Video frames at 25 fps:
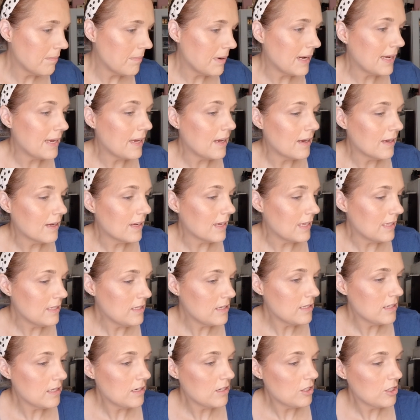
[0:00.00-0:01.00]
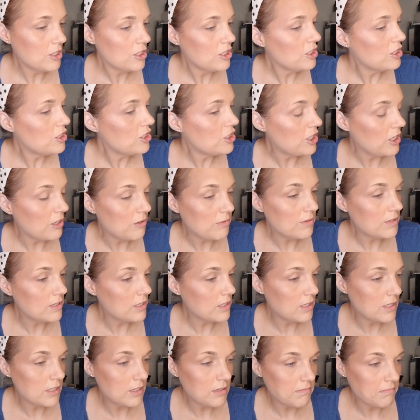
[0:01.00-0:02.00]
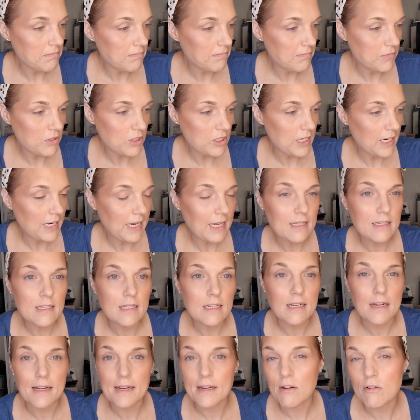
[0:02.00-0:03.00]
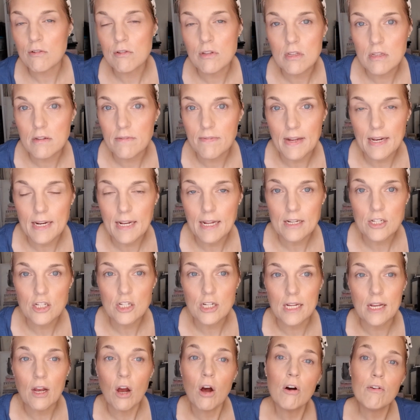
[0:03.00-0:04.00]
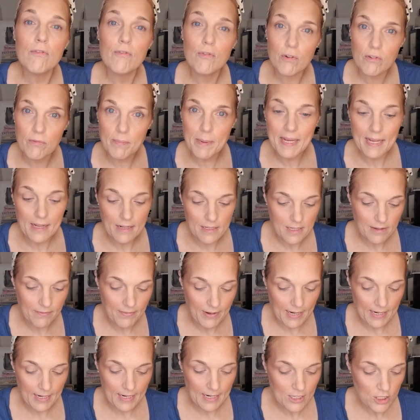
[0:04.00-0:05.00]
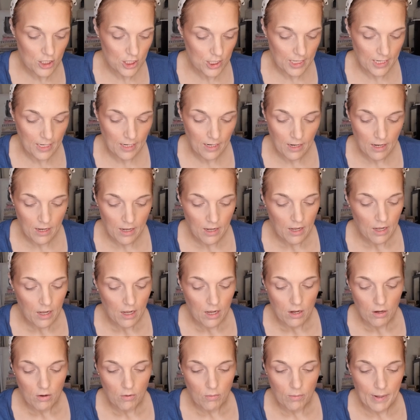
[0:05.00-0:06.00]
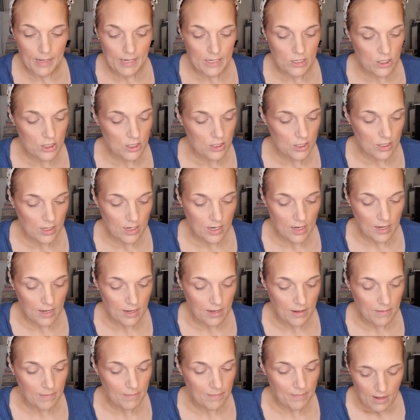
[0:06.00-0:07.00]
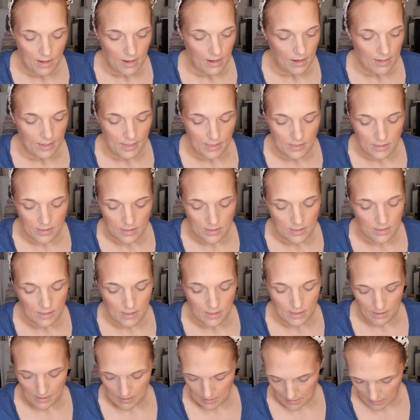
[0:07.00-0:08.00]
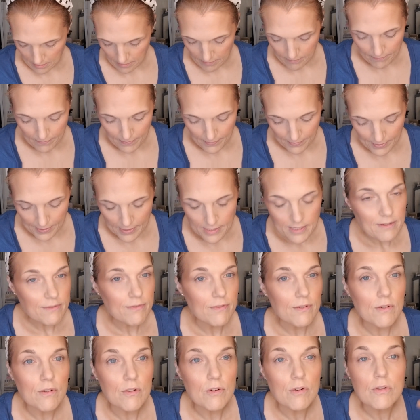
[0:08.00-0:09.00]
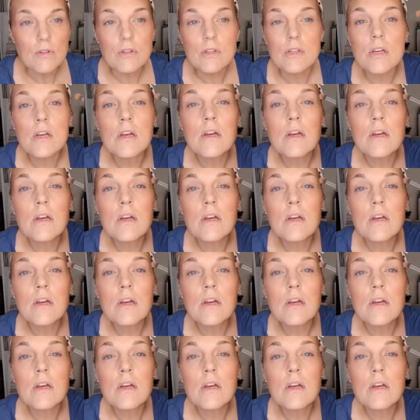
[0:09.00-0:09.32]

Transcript: youngest, she has a diagnosis of ADHD. All 4 of my kids have ADHD, which is a very difficult